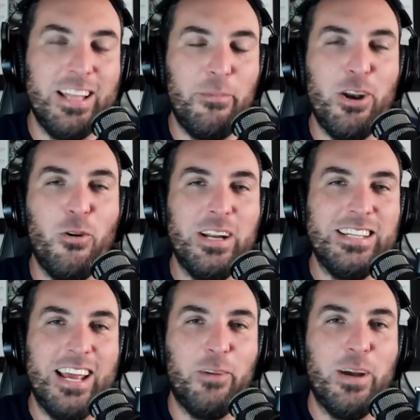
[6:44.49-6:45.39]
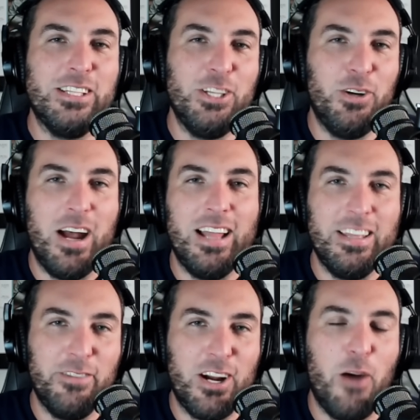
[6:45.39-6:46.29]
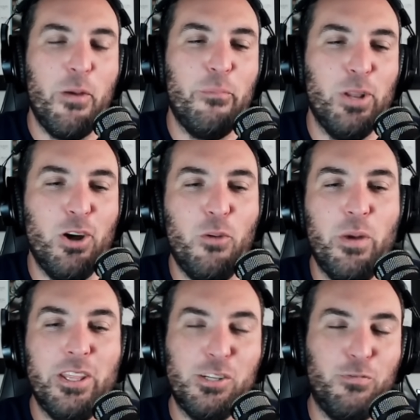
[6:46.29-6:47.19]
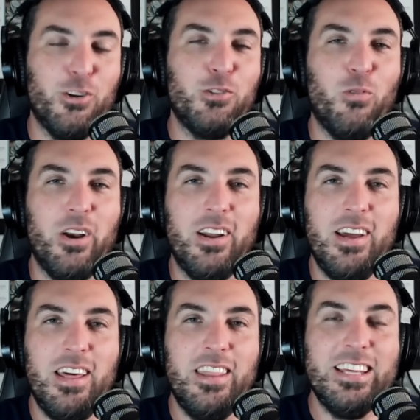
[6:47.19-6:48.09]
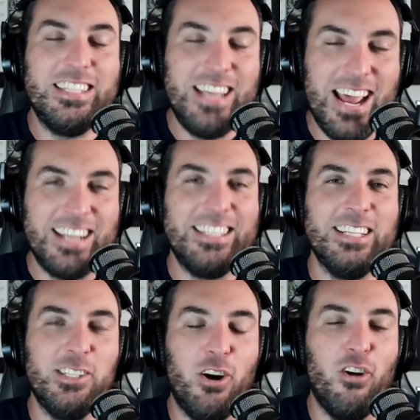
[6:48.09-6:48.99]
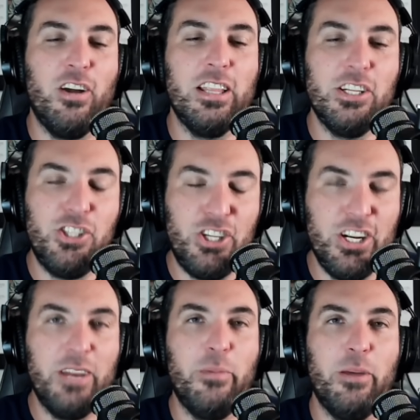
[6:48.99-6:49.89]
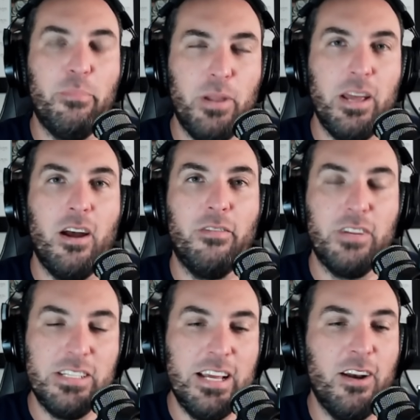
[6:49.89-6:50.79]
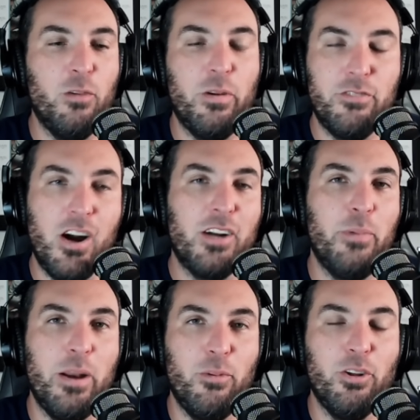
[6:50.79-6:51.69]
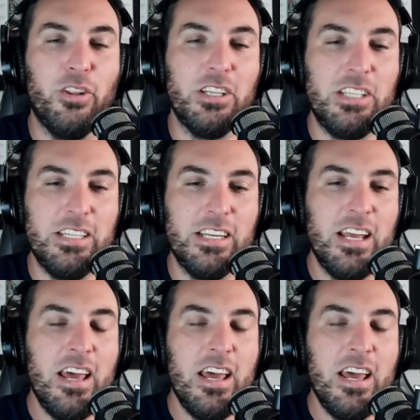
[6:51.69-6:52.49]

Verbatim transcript: Let me know any takeaways that you got. Leave a comment below. But this first one, the Texans are a legitimate playoff contender. We've talked about him earlier this season.